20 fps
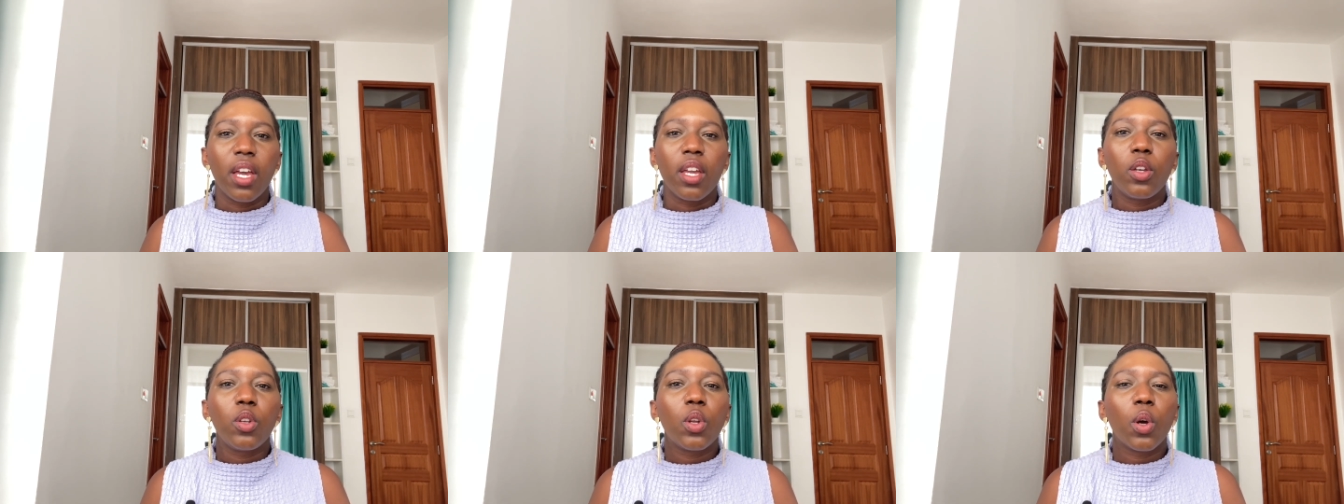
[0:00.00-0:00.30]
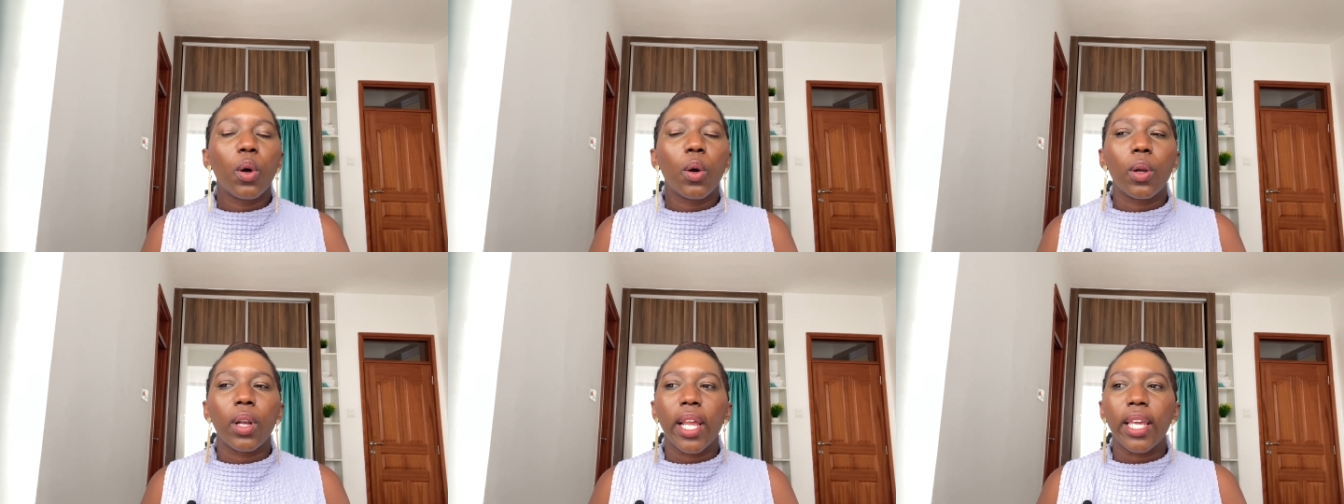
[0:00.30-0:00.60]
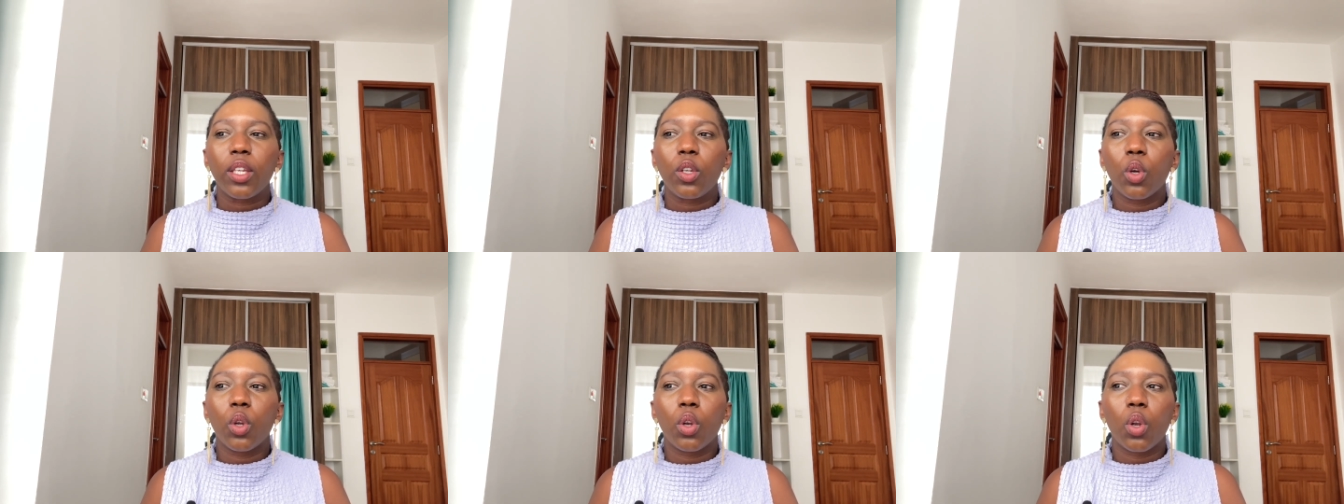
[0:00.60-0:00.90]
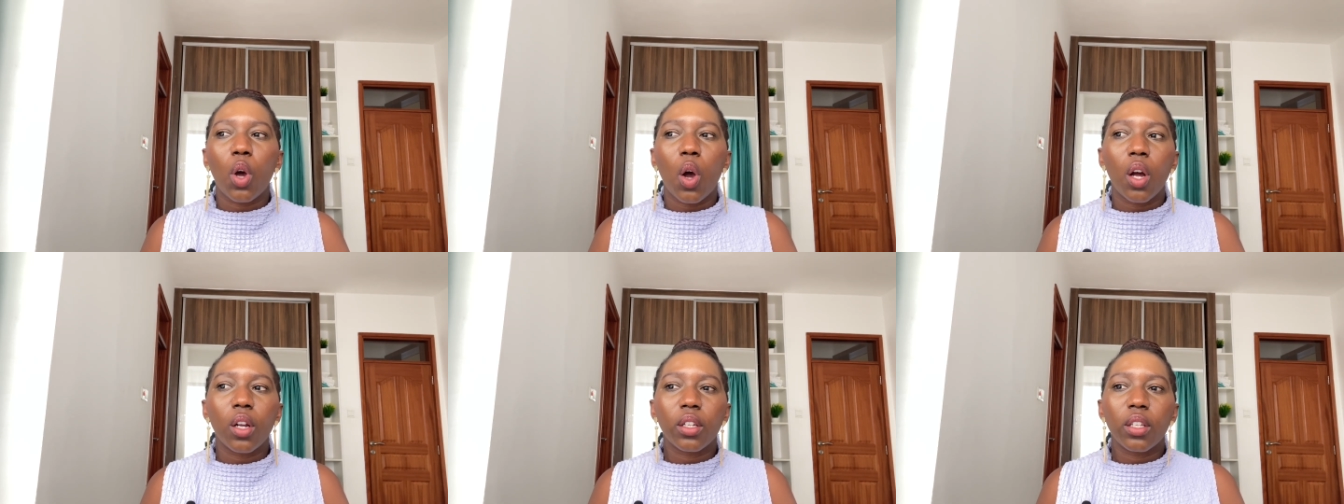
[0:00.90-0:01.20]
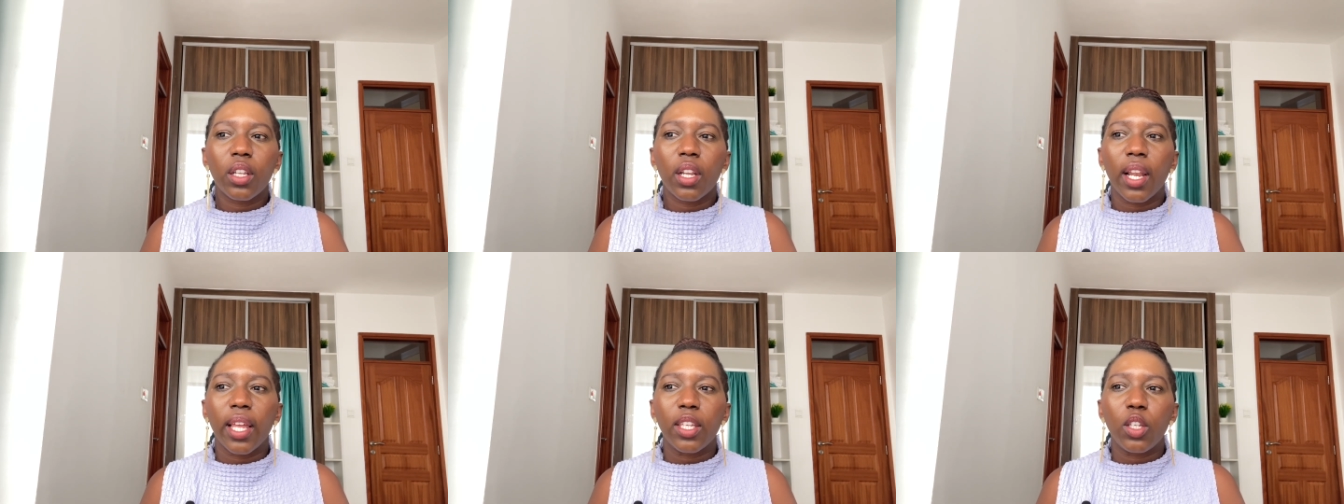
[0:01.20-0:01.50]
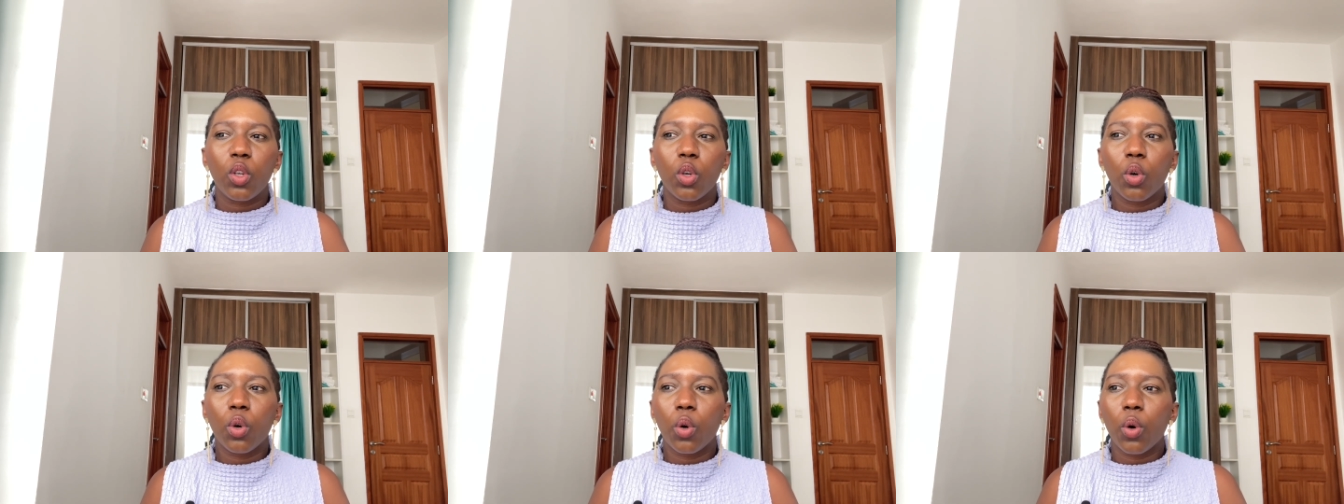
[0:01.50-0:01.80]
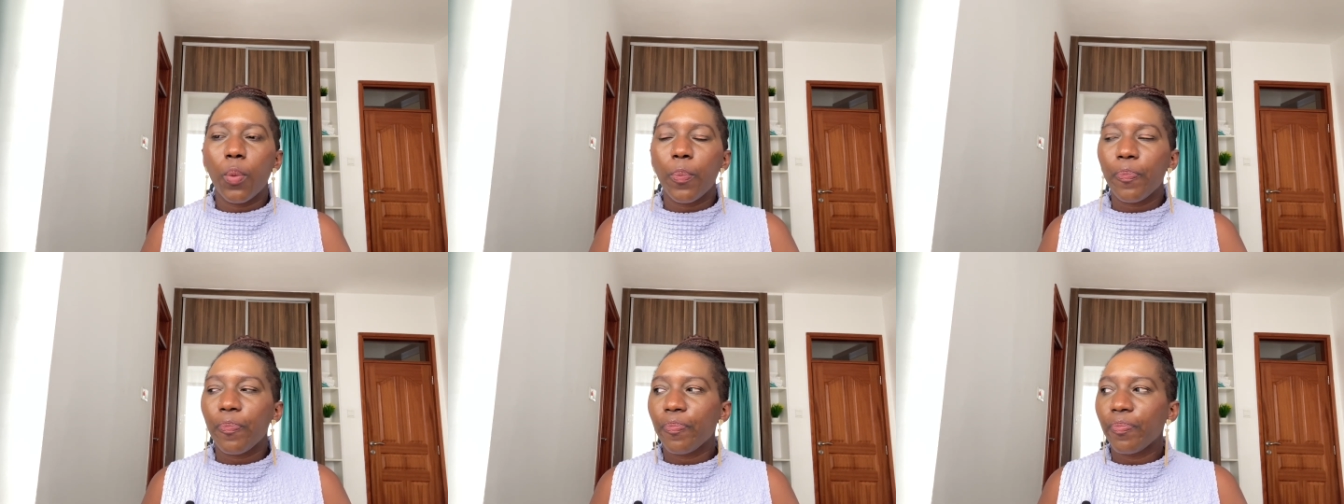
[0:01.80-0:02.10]
you know, like you're not, like
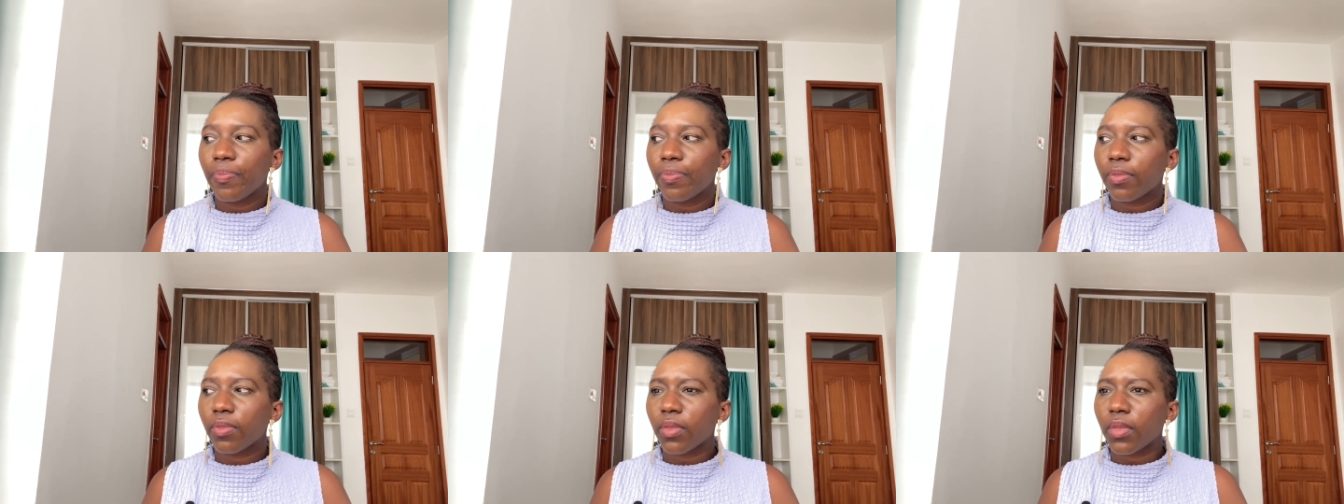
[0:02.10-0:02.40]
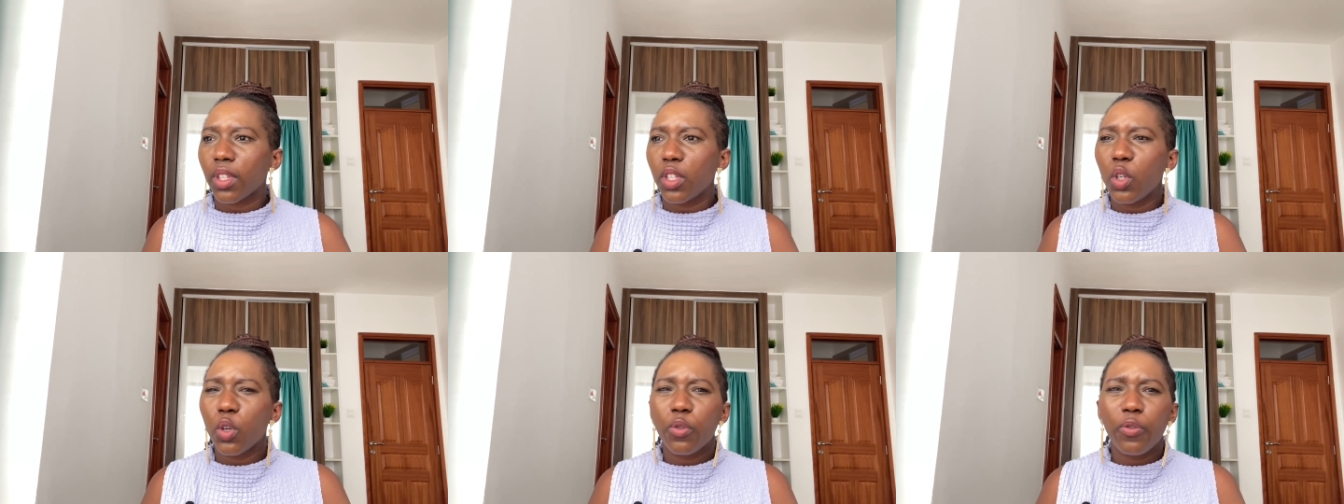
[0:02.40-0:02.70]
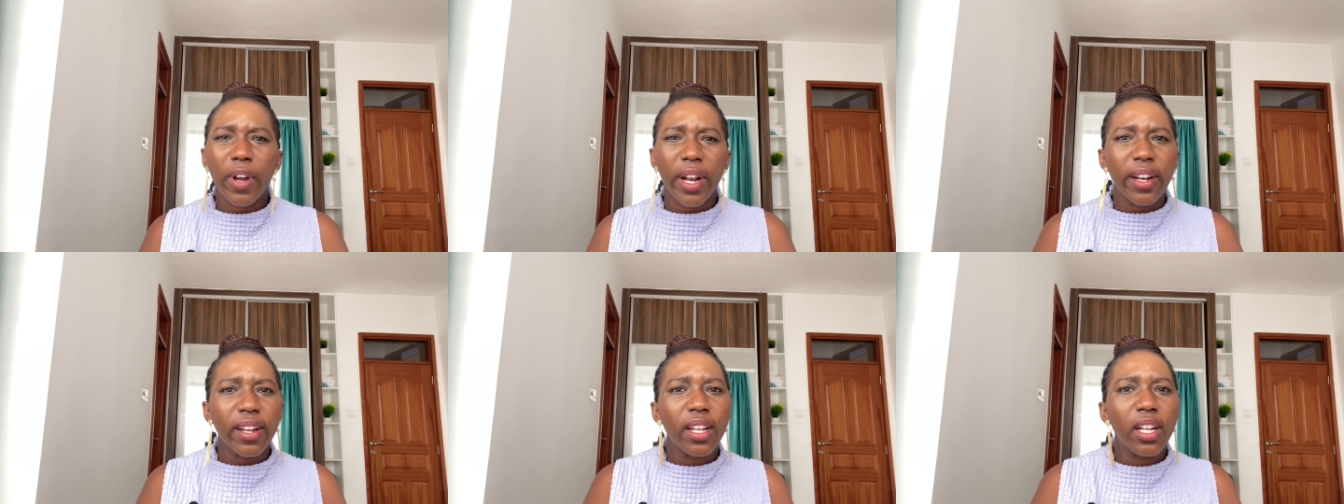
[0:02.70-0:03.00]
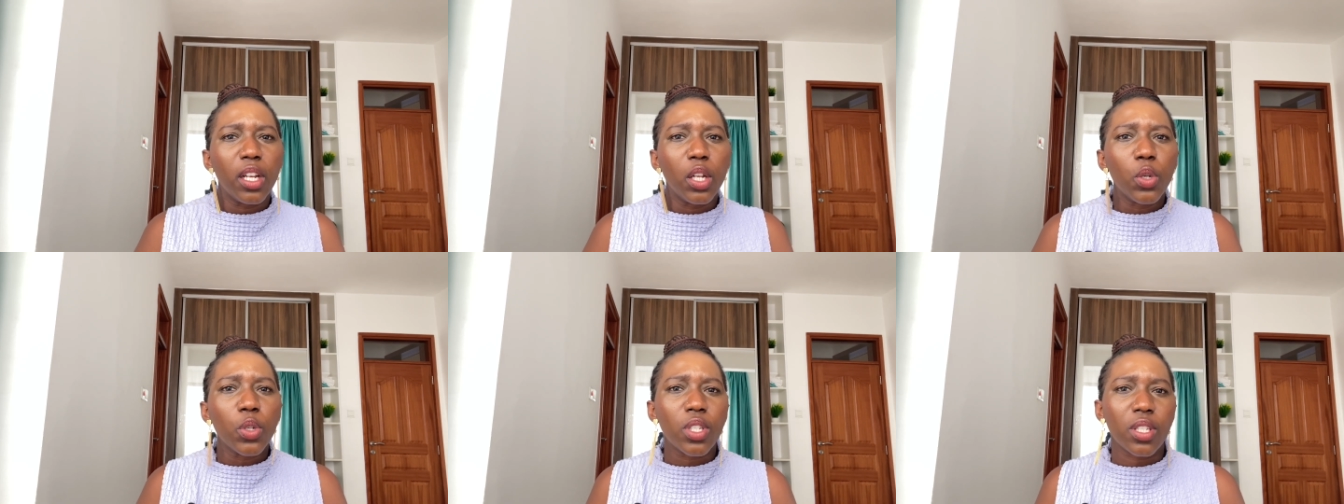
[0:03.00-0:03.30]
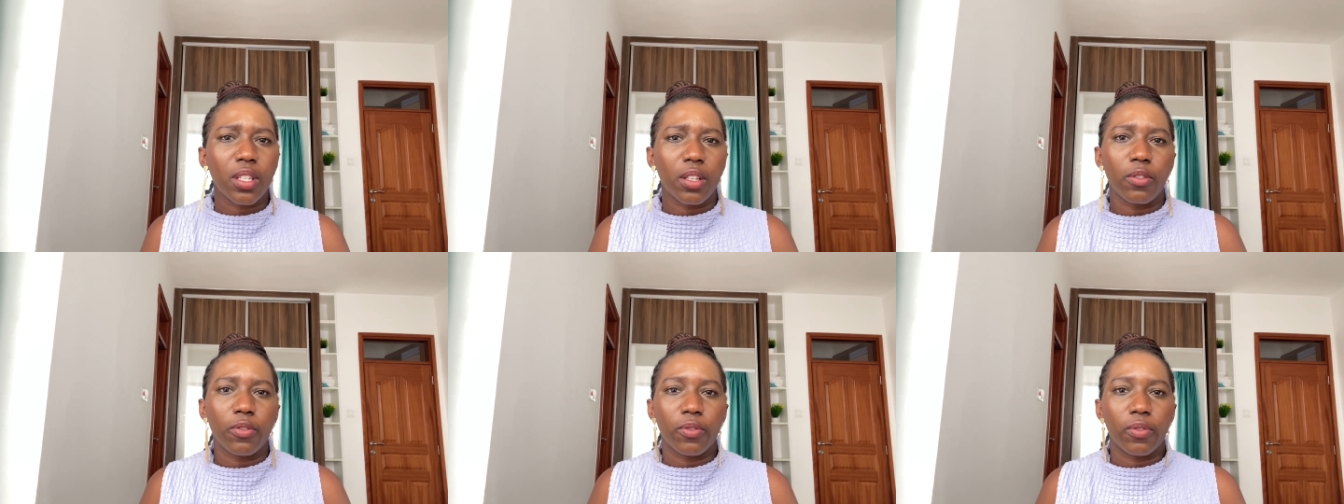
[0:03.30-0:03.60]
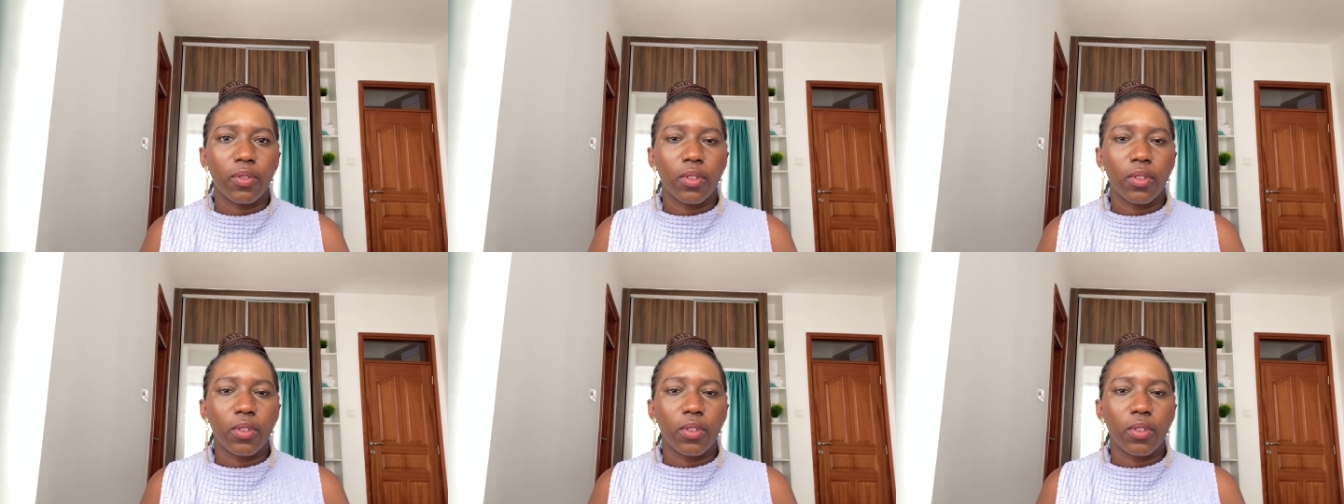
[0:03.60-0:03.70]
you're, you're very elusive.